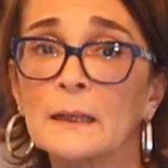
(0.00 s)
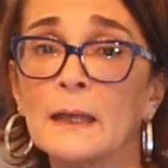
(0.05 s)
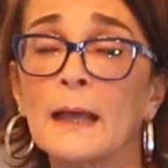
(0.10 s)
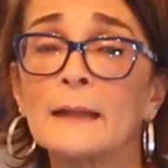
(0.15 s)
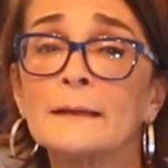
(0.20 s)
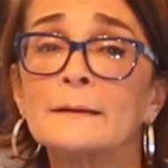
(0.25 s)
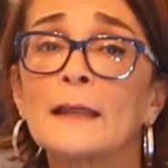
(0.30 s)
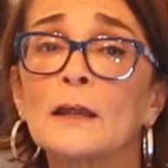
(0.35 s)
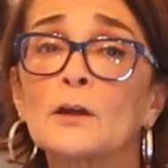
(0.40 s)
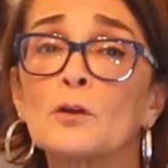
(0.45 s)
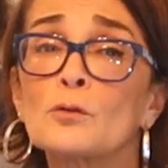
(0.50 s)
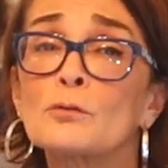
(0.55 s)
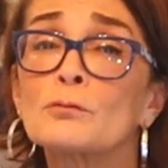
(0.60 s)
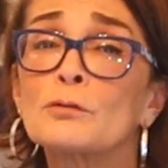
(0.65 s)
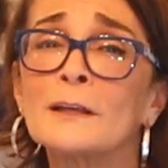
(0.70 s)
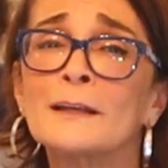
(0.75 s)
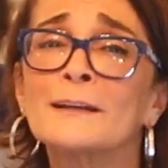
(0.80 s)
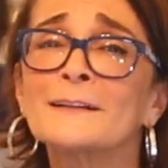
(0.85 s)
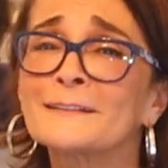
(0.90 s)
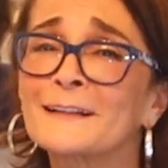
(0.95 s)
And they don't
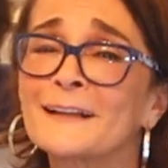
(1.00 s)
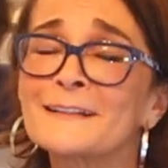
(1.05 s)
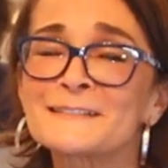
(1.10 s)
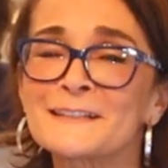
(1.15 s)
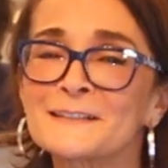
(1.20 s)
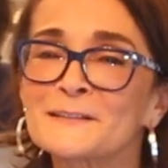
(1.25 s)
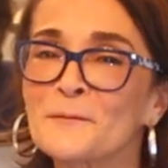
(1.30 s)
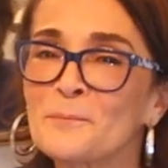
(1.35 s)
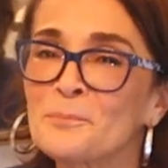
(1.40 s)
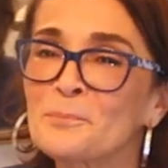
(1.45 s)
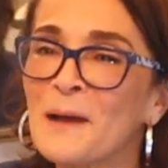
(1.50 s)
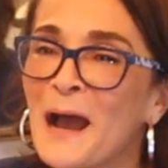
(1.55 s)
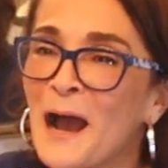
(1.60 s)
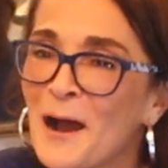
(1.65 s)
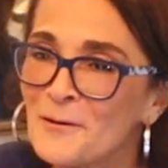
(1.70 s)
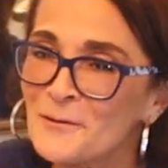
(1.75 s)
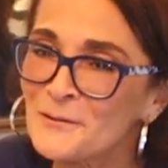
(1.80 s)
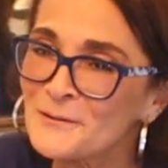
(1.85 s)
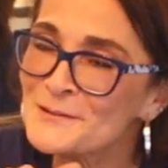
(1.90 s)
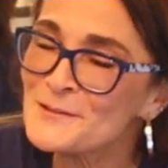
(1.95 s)
realize that the
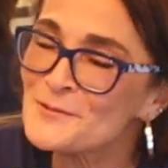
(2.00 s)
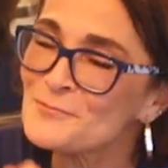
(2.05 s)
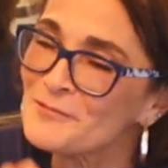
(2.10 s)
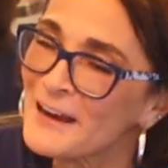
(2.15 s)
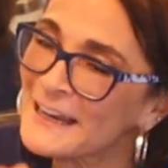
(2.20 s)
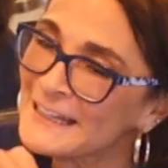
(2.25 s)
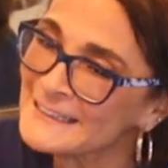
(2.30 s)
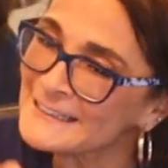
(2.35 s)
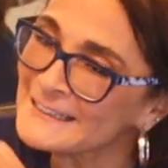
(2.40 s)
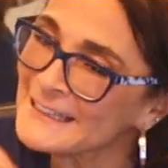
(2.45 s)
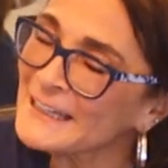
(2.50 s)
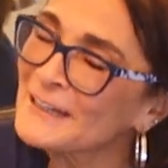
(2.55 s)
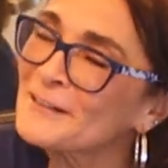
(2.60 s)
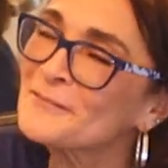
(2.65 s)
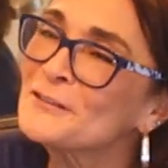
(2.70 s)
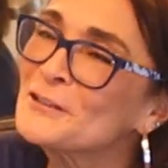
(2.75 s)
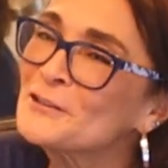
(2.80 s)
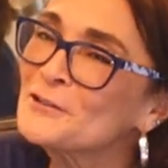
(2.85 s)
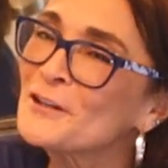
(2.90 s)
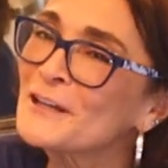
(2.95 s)
power is right
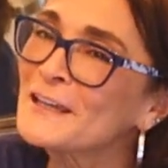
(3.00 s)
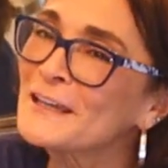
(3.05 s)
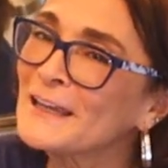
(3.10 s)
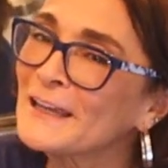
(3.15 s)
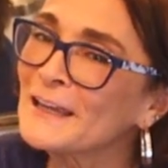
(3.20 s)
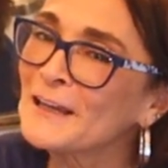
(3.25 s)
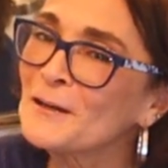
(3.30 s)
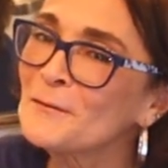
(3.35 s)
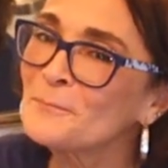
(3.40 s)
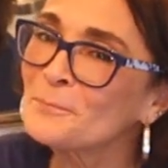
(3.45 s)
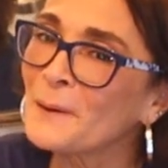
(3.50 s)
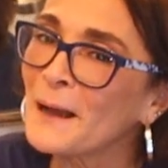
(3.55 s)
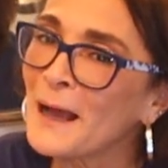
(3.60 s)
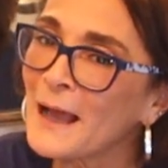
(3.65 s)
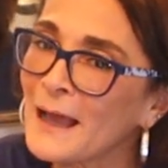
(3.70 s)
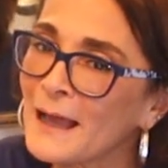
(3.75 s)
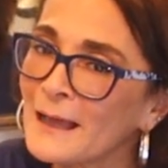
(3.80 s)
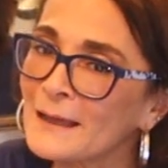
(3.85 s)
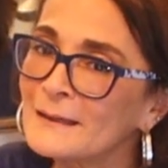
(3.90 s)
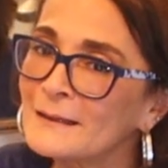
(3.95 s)
there in your hand,
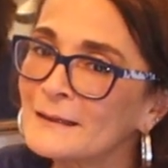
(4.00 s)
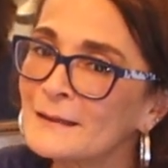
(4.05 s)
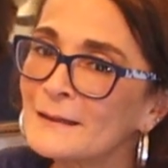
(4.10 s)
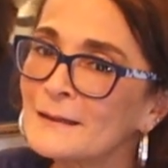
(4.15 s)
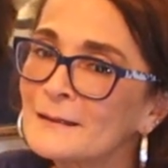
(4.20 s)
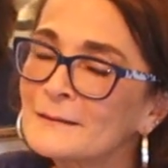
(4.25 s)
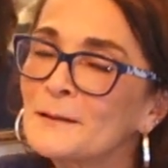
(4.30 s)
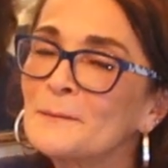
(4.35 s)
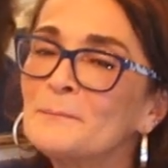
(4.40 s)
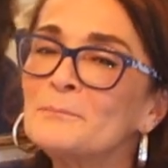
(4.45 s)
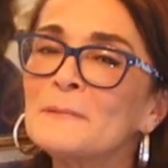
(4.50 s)
pa. The